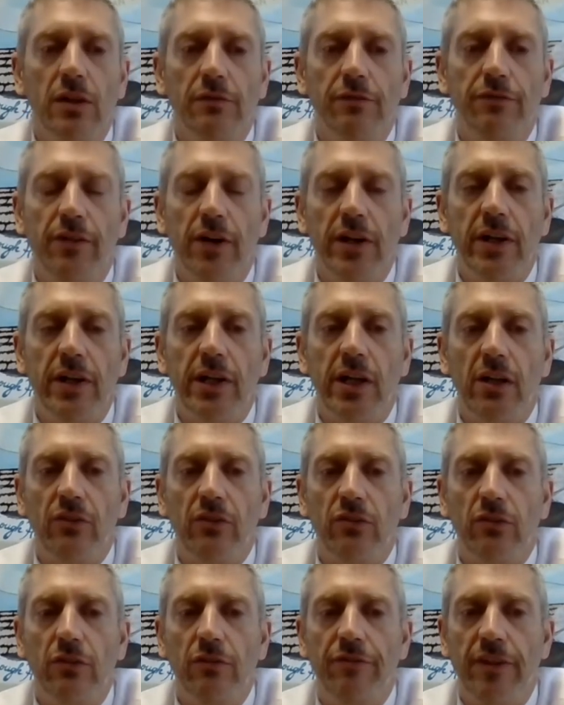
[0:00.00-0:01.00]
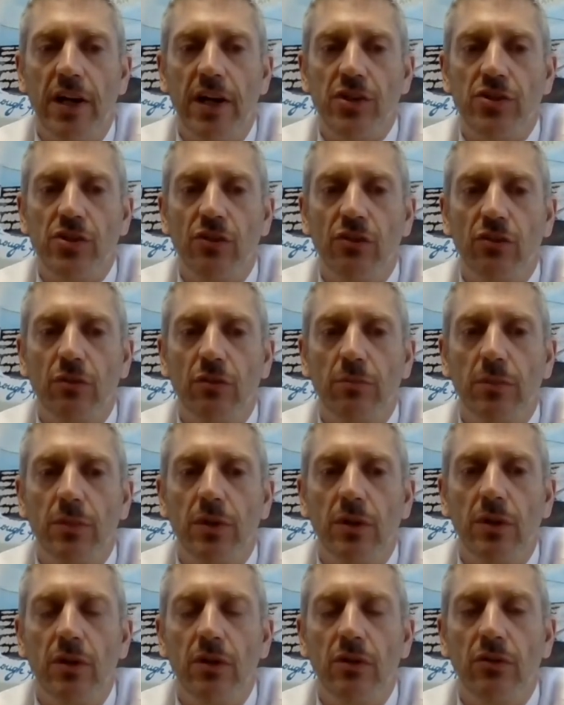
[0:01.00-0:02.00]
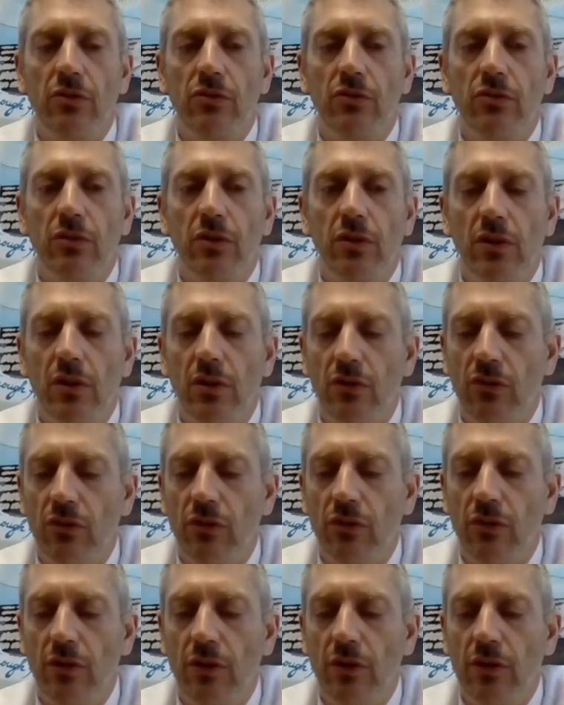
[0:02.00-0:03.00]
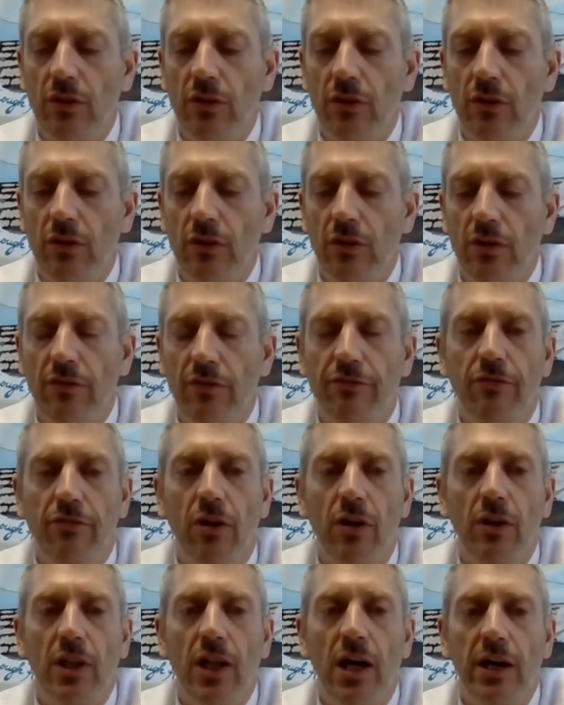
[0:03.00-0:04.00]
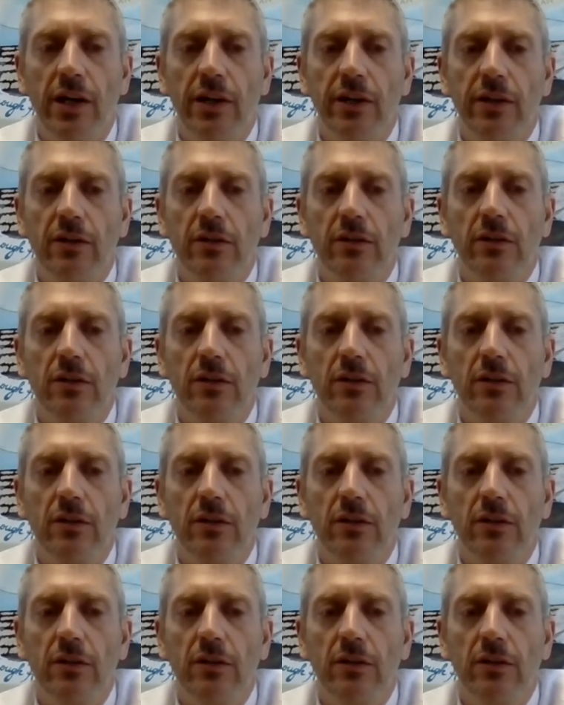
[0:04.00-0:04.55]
fight against fascism is the front line